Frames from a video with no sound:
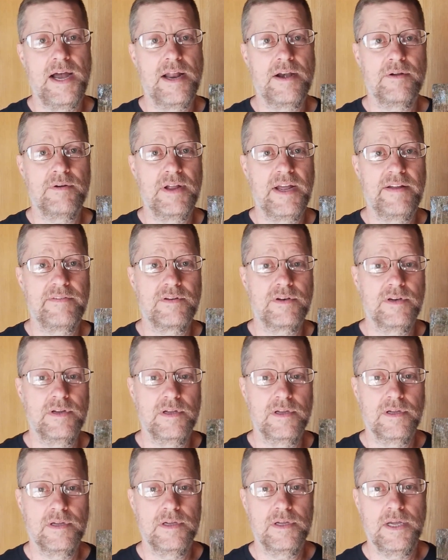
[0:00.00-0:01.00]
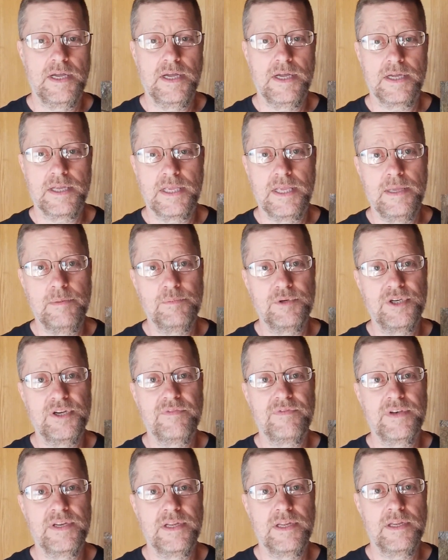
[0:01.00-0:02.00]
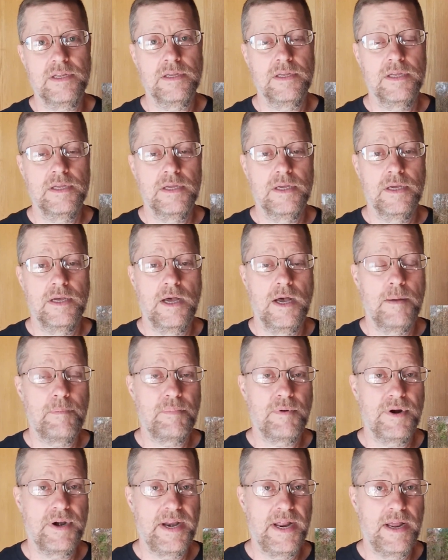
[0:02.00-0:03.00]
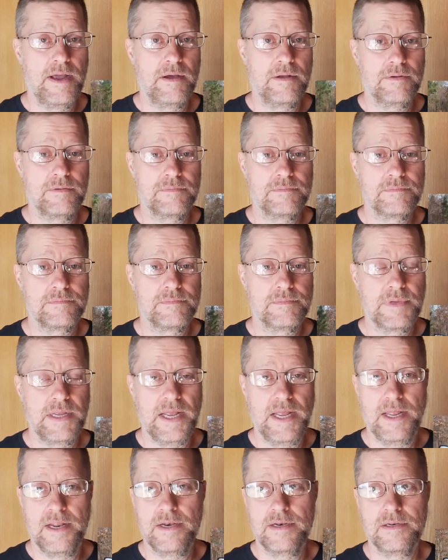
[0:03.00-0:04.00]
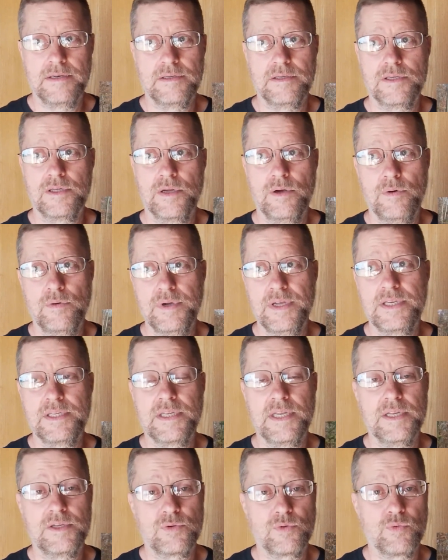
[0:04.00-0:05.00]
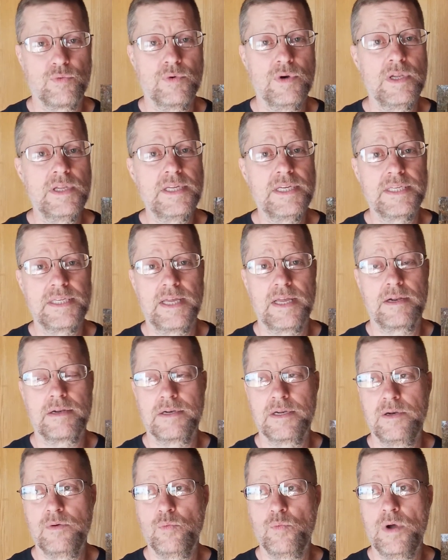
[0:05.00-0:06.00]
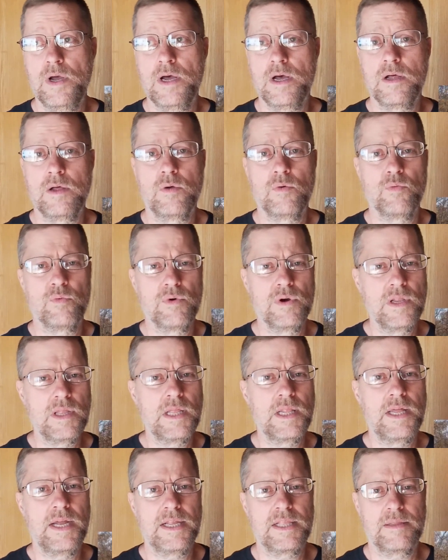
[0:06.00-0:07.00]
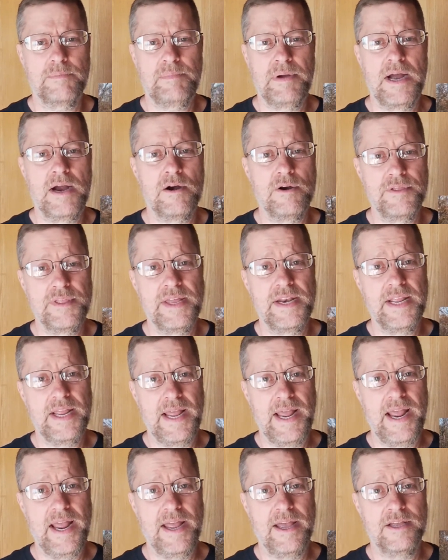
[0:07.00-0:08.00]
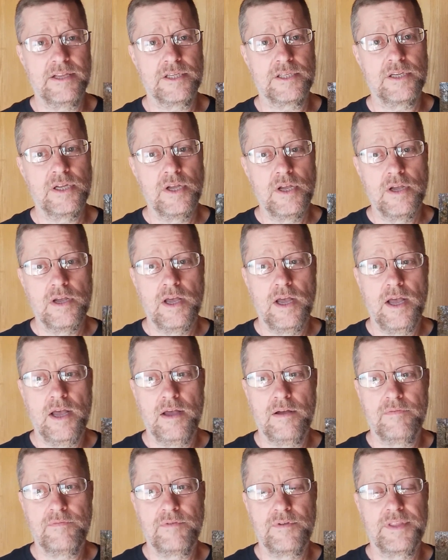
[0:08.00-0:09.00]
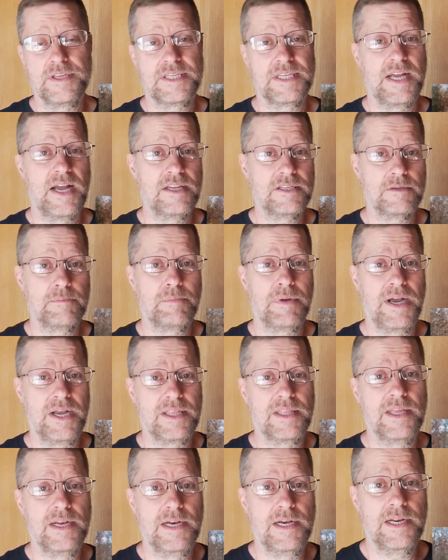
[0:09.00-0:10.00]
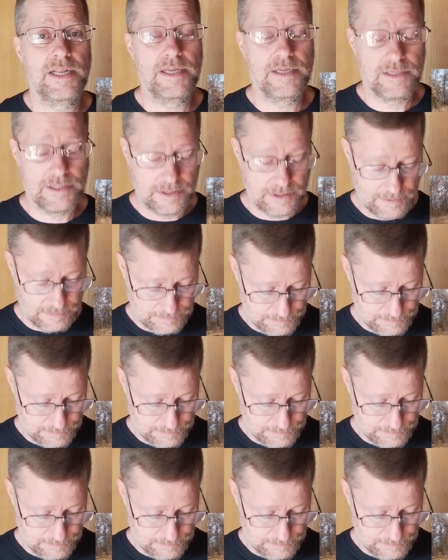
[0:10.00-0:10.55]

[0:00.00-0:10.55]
I don't have to keep shifting up or down. And so it's really settled in well, really like the power that it has for the size of bike that it is.